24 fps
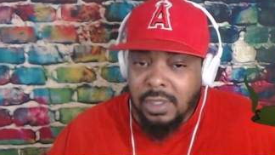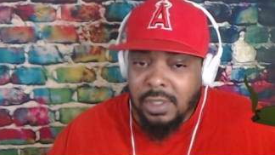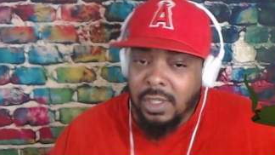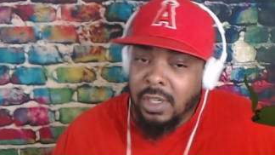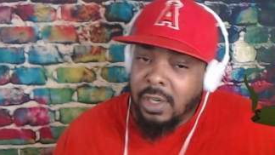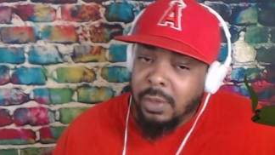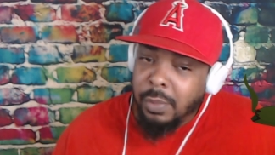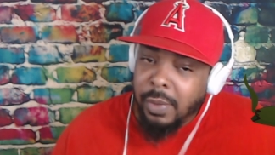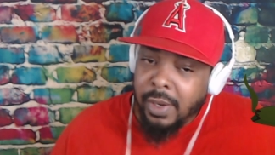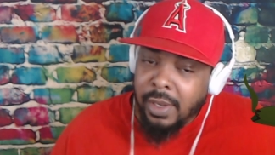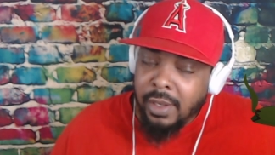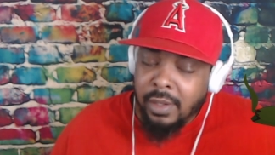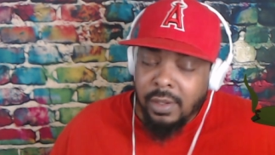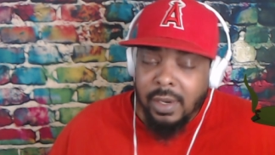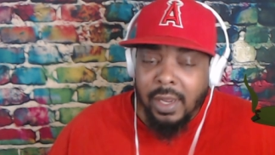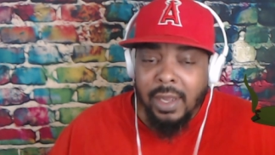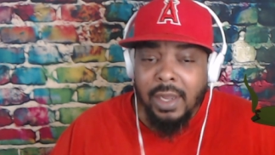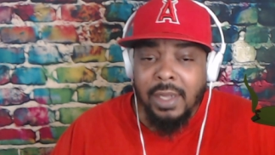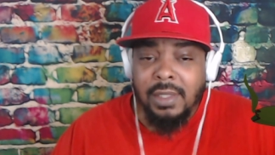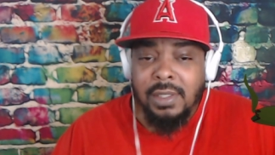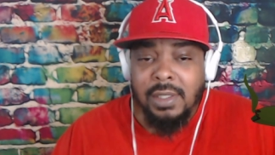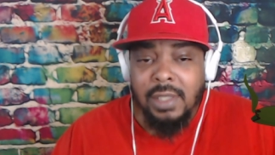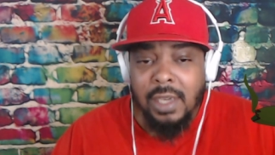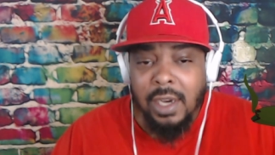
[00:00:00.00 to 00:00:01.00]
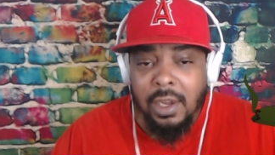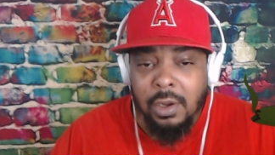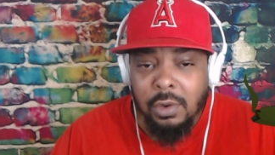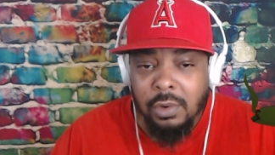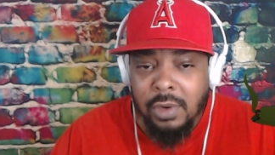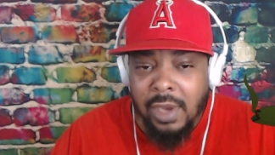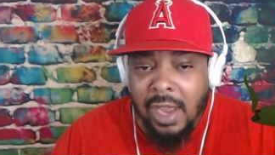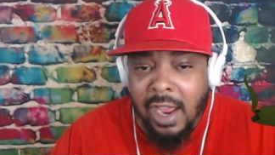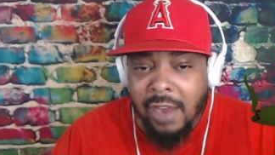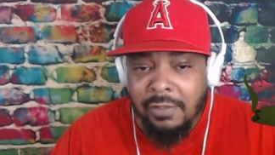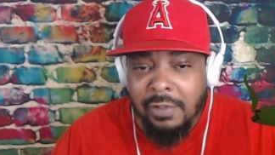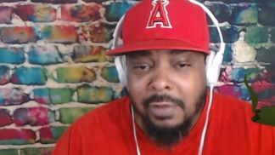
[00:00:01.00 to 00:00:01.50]
Anyway, like I said, I go
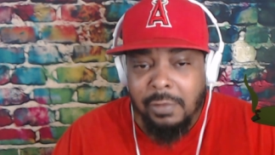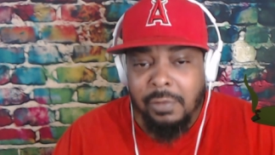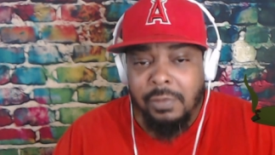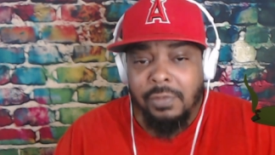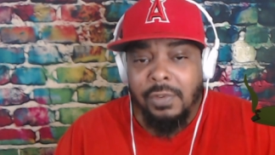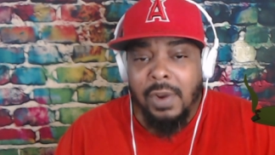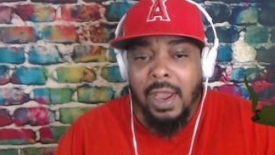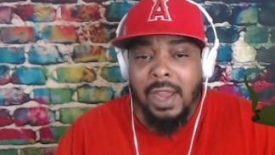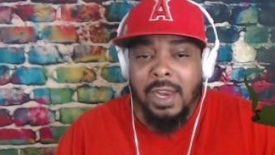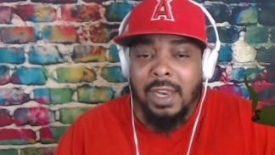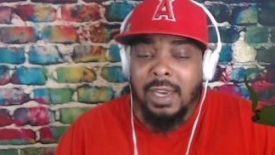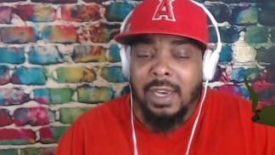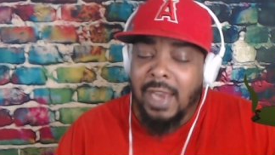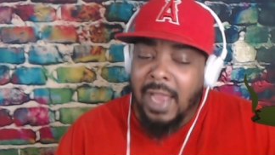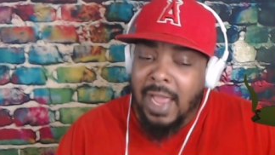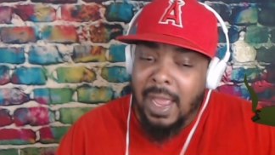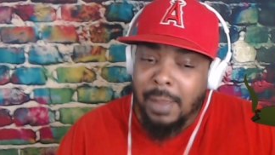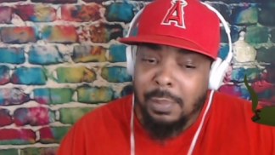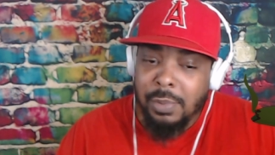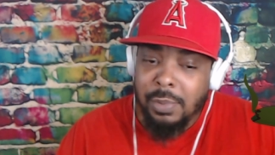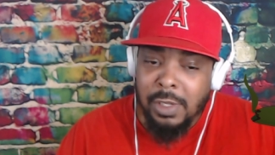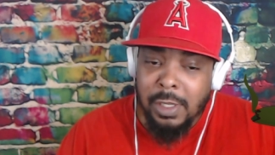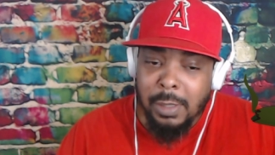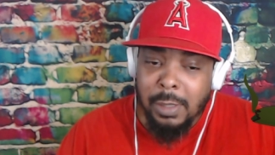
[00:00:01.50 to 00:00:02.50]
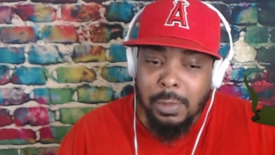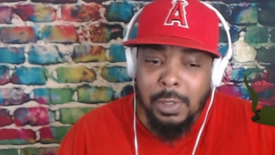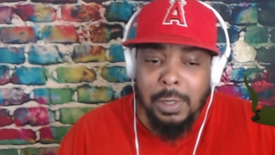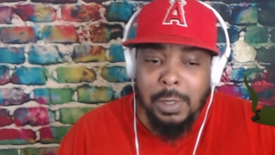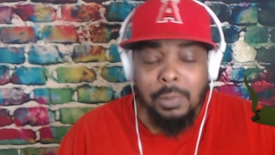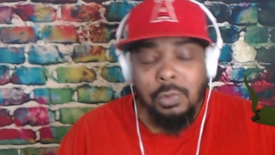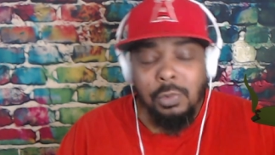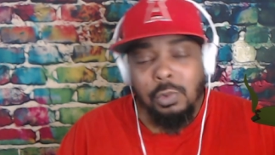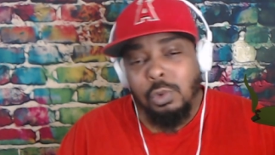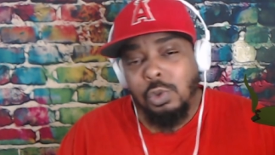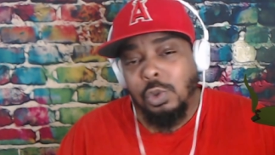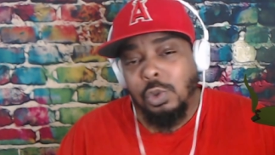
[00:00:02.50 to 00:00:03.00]
live every Friday 9 p.m. Come
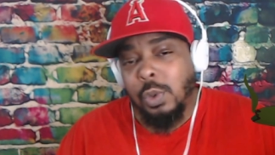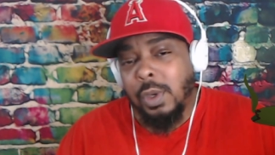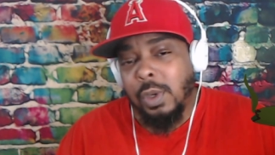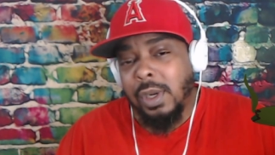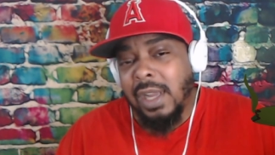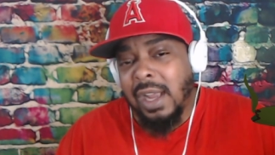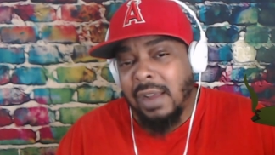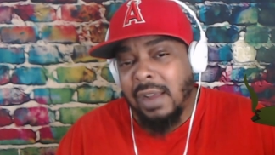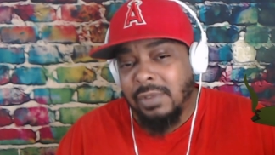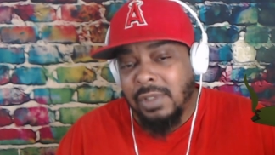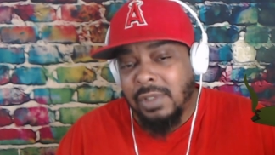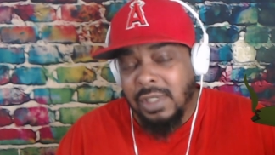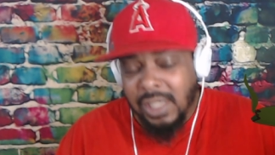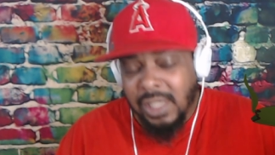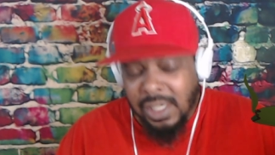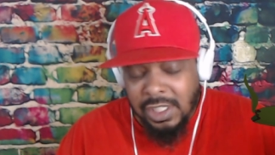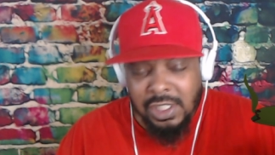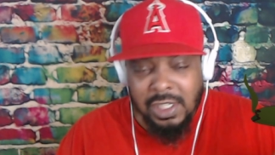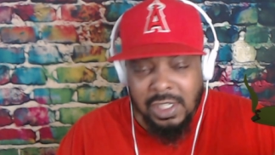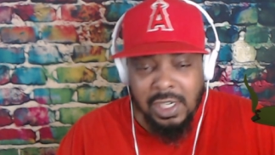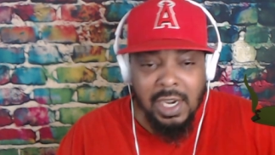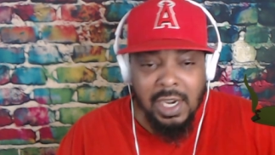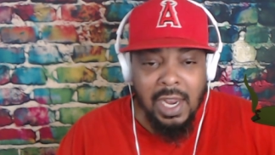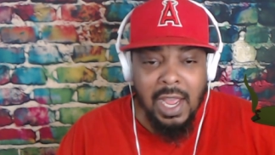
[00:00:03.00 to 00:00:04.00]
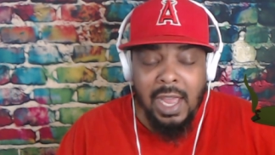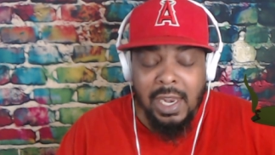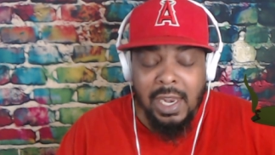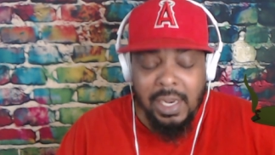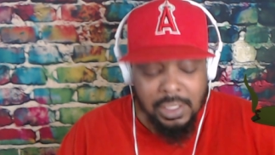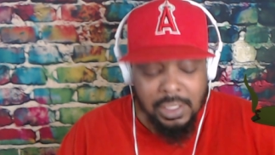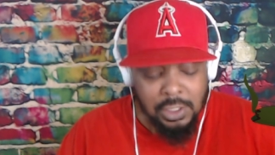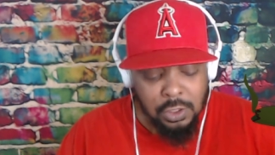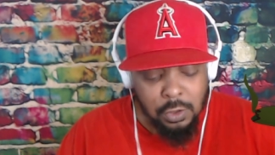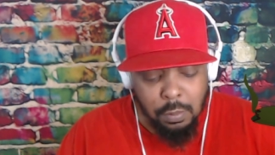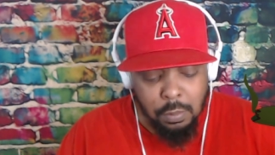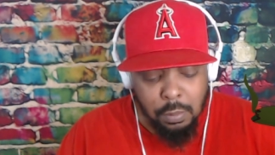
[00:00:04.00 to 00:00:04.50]
through, join the conversation, and holler
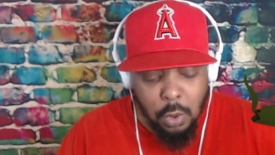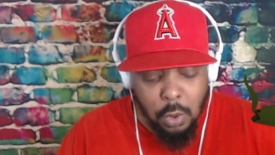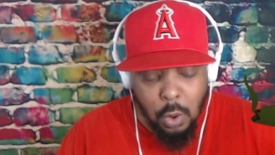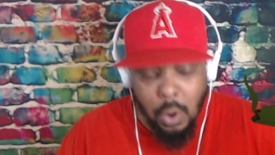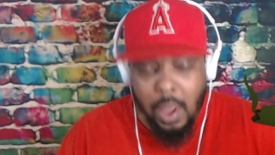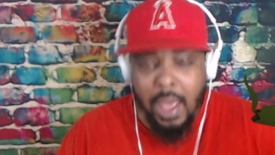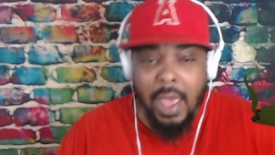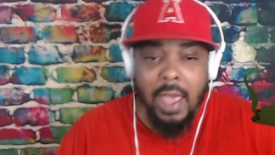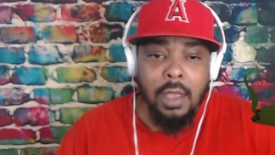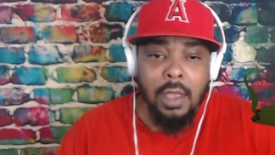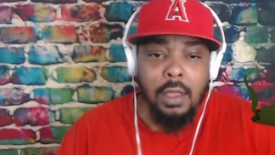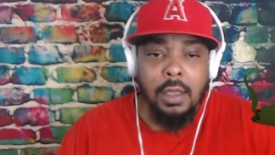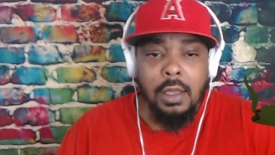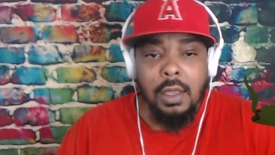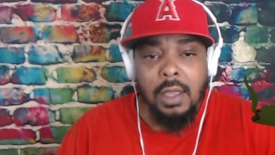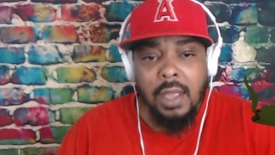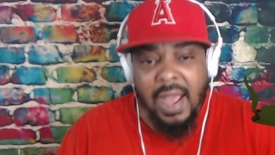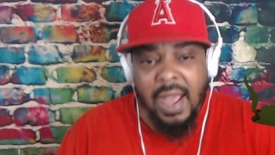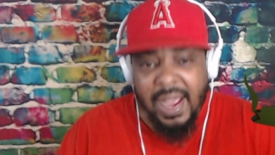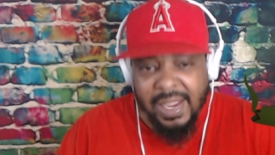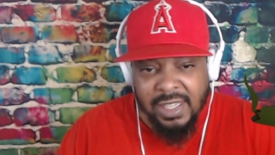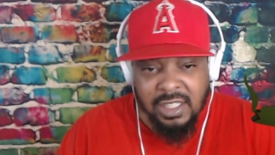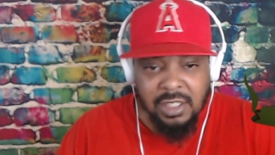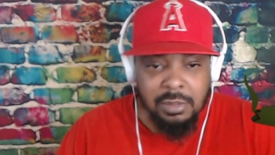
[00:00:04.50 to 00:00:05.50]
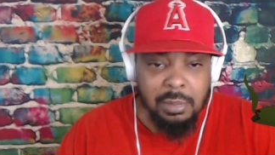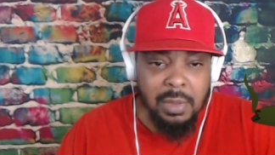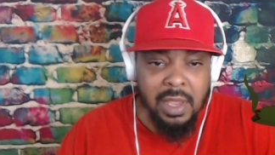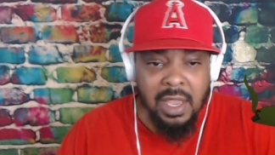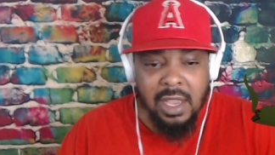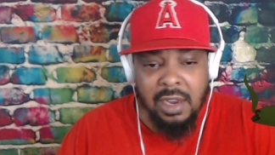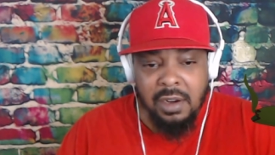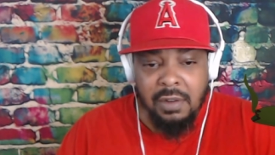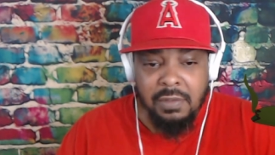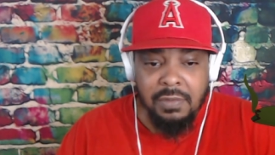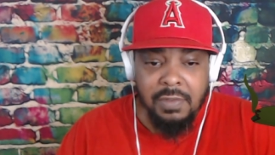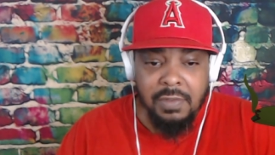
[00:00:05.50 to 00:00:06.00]
at your boy. Heist
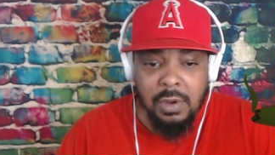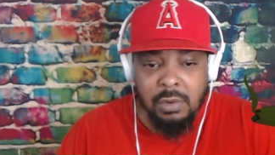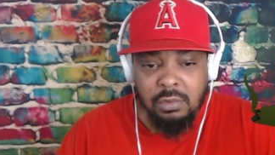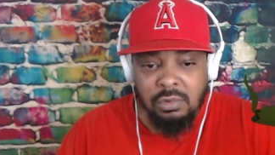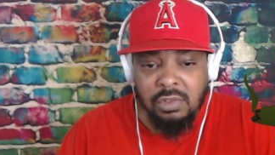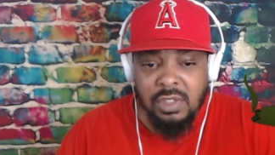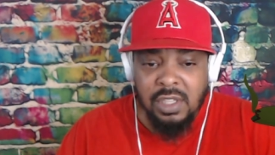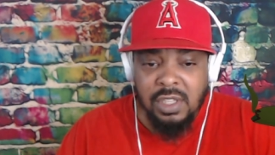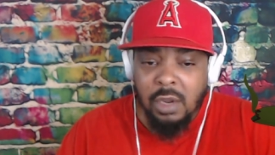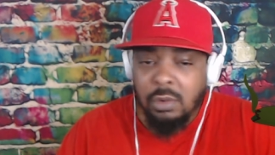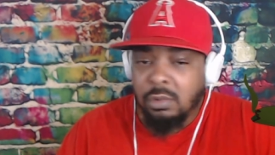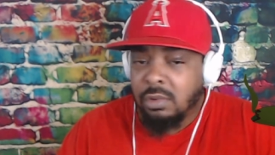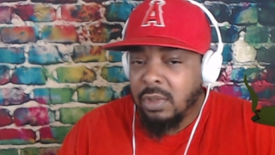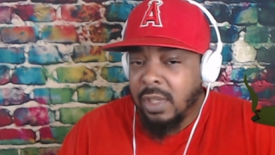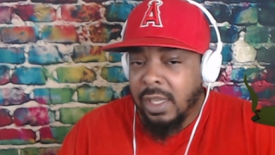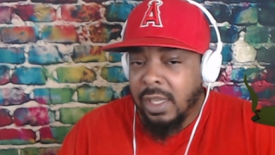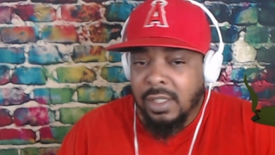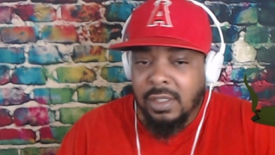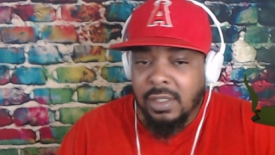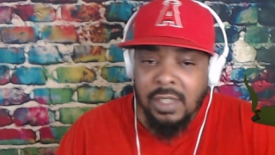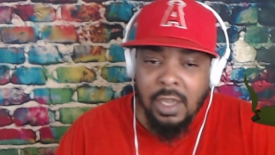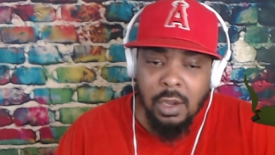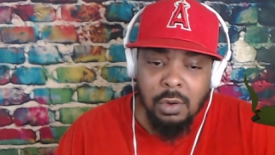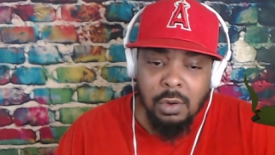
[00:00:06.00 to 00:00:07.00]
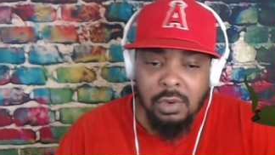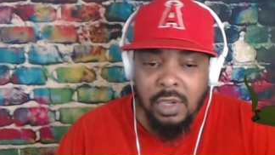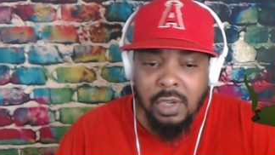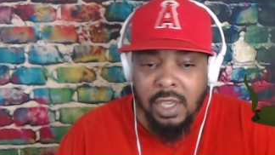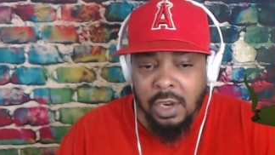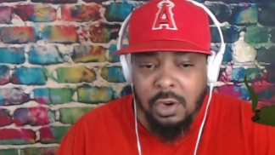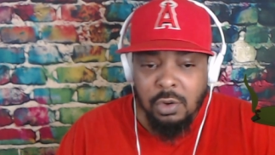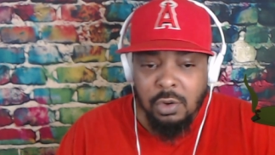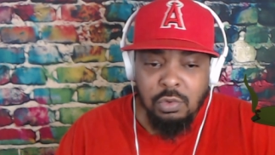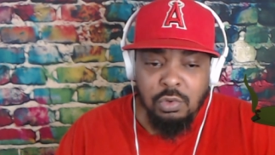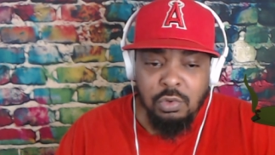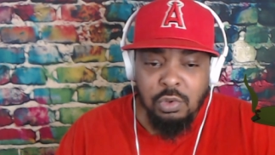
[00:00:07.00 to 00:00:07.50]
Man Da Foe. Talk that talk,
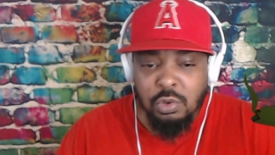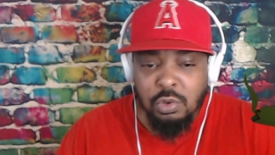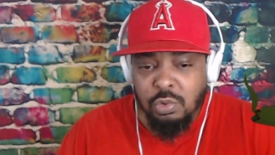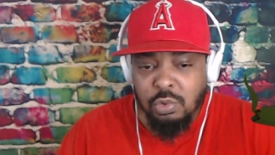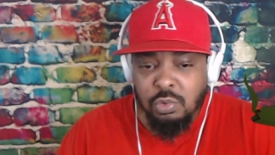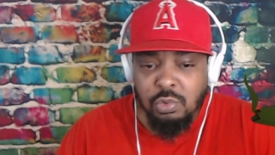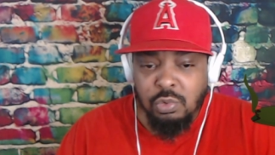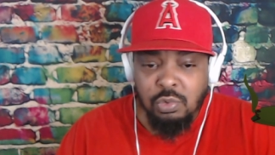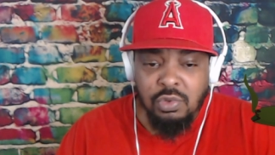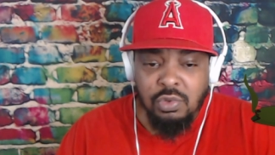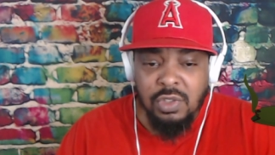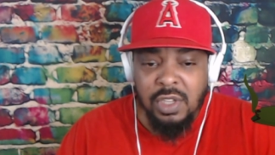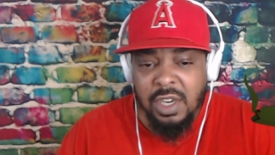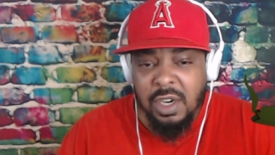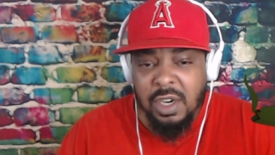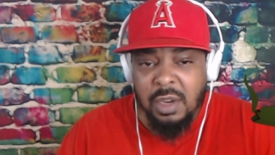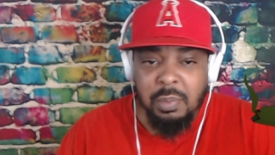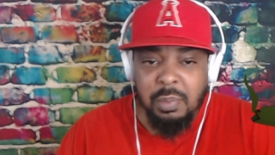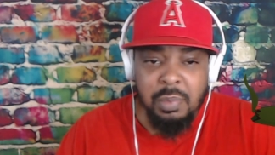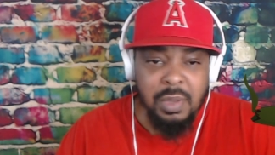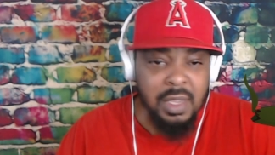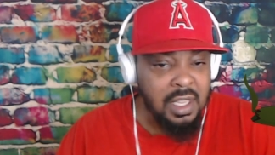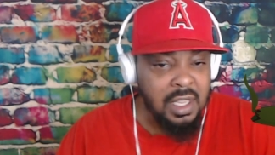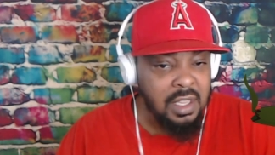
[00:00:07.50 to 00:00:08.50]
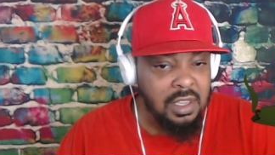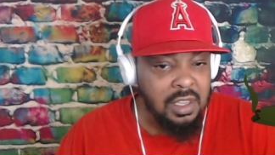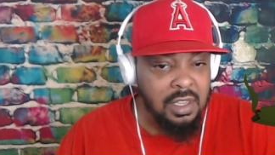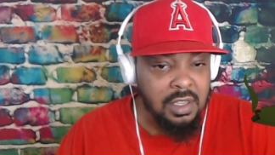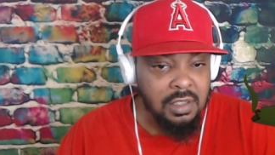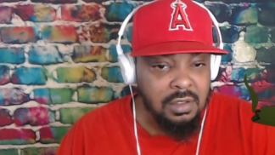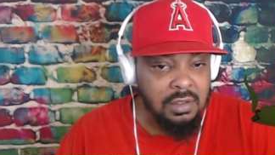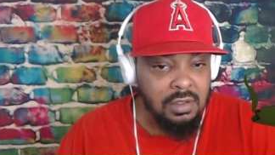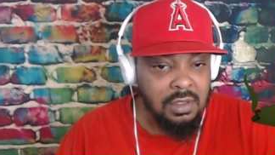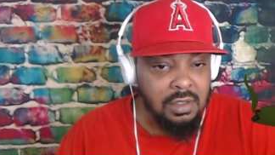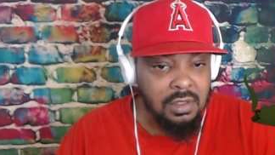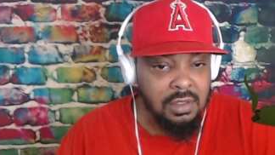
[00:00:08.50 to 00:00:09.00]
ghetto news and
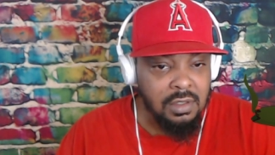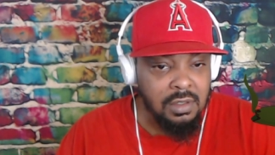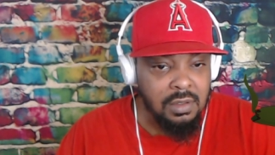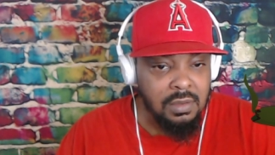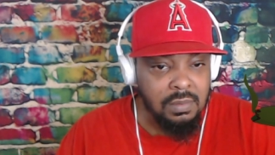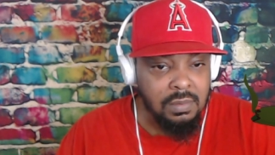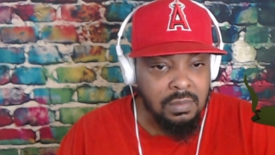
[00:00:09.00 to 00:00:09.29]
opinions.